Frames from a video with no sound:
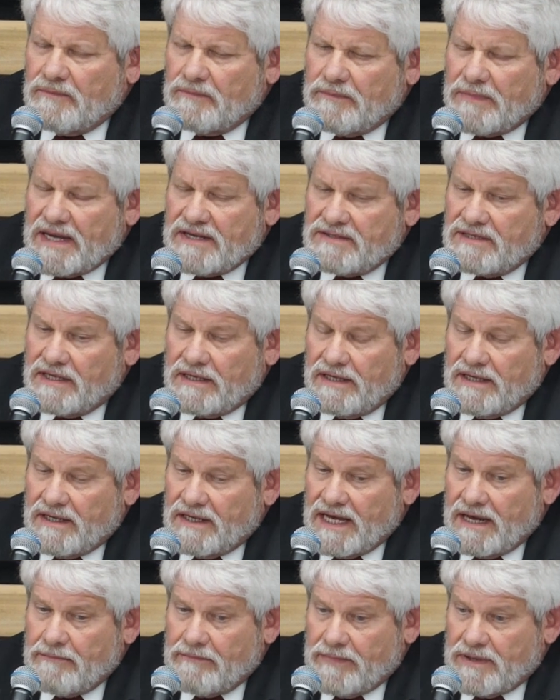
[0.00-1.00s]
Basically, in
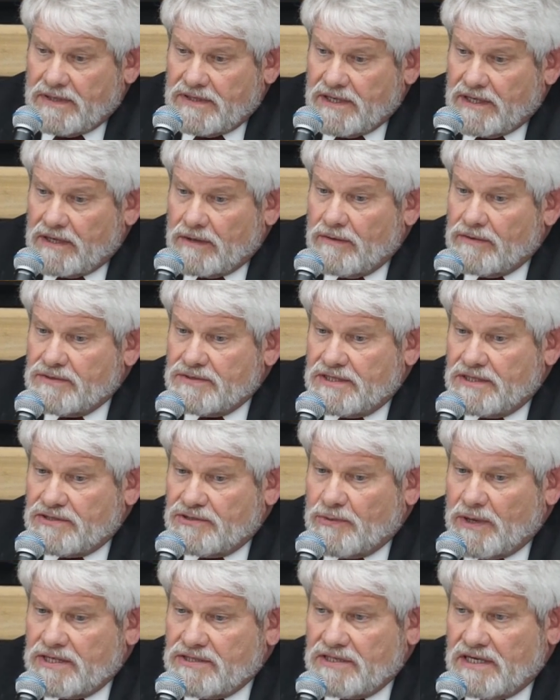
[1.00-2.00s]
that particular
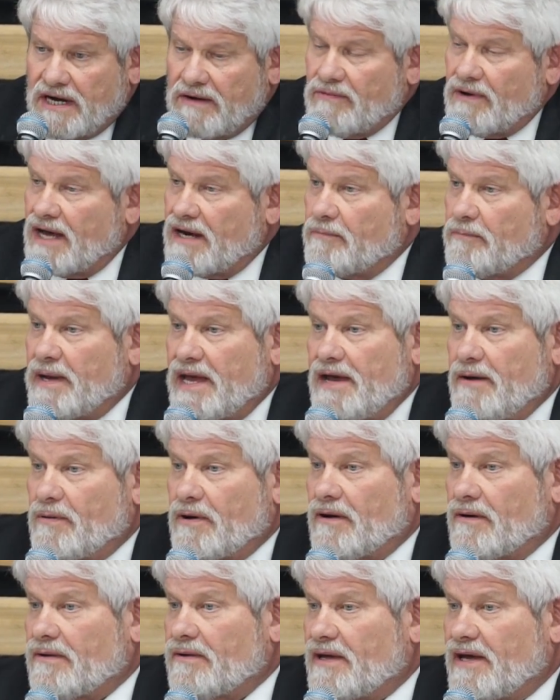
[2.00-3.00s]
situation, I write a
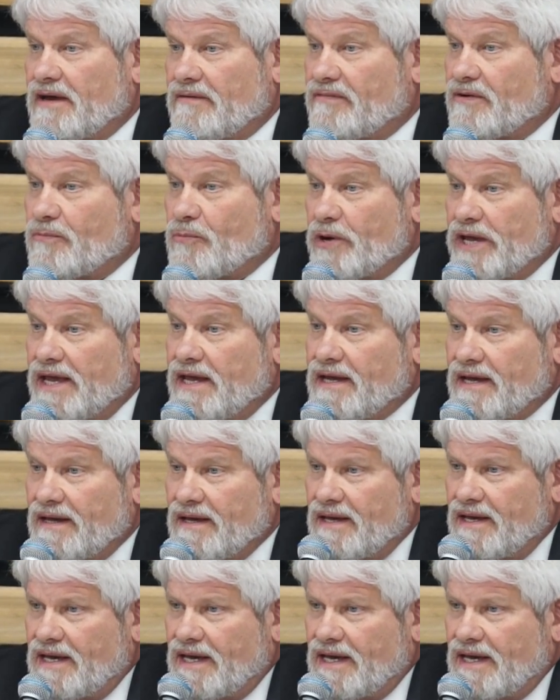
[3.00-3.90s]
payroll every week